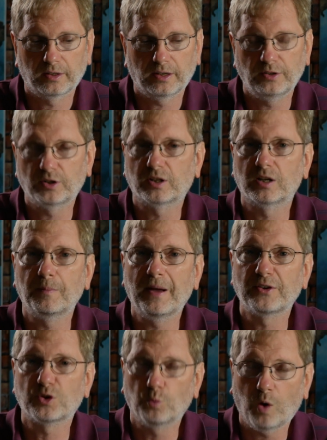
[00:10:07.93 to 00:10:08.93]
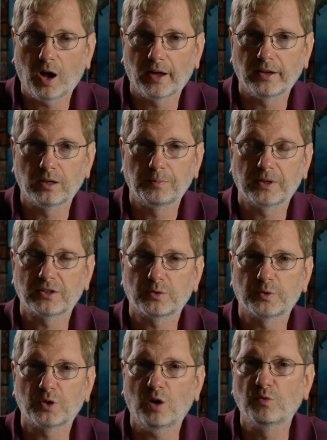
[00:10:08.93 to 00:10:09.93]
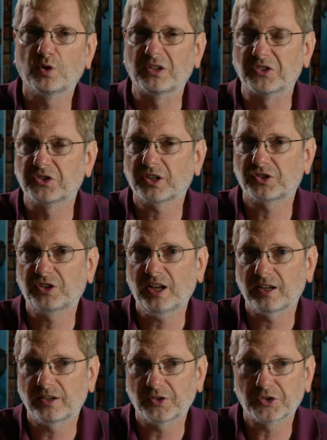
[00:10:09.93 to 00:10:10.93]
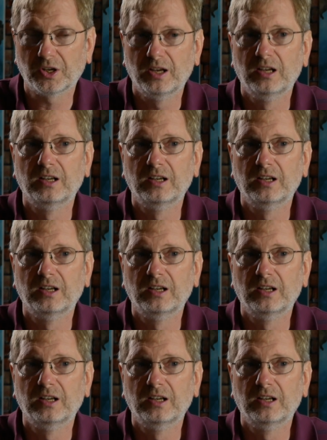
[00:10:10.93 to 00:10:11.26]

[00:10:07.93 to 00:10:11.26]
And you can imagine why, because it was over in 6 days.